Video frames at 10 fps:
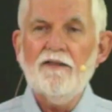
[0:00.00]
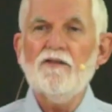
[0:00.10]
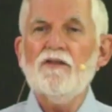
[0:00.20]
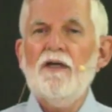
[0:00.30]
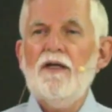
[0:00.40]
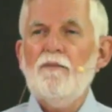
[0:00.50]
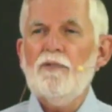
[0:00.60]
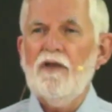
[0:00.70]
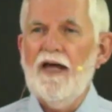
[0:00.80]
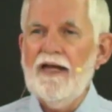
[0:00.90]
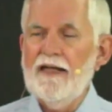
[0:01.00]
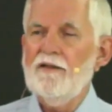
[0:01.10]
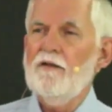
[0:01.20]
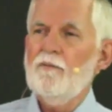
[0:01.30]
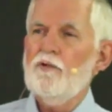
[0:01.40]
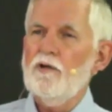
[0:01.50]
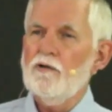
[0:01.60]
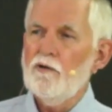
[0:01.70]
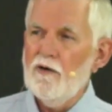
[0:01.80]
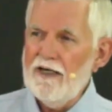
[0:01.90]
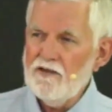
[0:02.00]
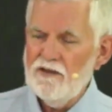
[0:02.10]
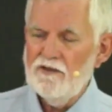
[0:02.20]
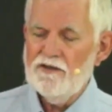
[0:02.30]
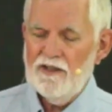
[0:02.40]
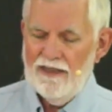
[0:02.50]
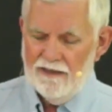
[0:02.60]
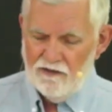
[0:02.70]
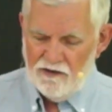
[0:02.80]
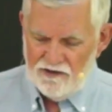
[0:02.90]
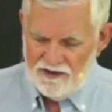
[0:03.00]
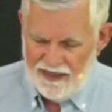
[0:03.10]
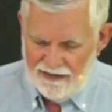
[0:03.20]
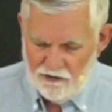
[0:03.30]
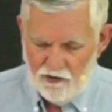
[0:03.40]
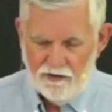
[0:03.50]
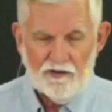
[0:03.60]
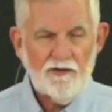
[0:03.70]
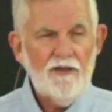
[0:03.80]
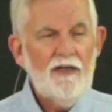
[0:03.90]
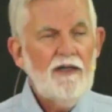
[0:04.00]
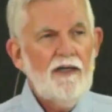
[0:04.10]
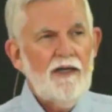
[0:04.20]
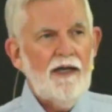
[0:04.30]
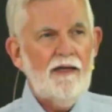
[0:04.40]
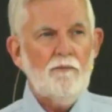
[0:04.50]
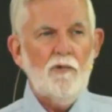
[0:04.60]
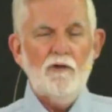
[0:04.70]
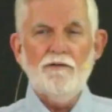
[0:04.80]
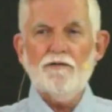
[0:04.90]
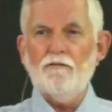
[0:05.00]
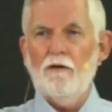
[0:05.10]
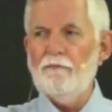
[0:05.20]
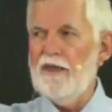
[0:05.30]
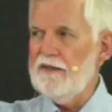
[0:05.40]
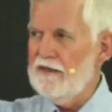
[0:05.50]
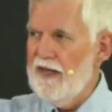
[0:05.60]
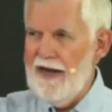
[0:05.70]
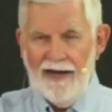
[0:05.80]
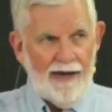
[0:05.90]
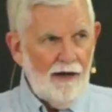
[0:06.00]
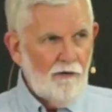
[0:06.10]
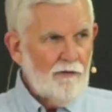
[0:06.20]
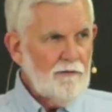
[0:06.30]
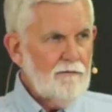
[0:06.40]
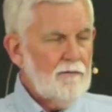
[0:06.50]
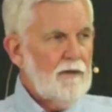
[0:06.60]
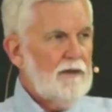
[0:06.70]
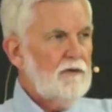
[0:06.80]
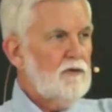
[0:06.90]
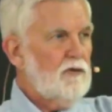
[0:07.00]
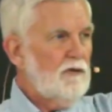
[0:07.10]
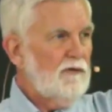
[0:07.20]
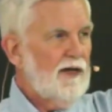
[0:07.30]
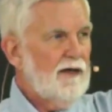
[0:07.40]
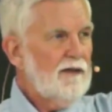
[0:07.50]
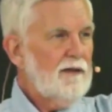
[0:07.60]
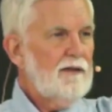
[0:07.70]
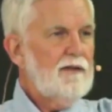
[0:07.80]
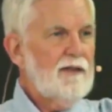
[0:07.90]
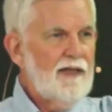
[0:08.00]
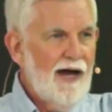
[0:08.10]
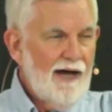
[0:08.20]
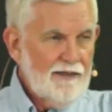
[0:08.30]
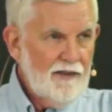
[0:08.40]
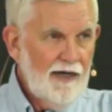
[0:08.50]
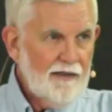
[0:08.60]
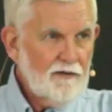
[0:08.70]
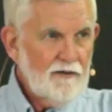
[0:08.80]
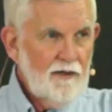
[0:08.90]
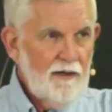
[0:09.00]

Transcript: His plan progresses in stages. It moves from the now to the not yet.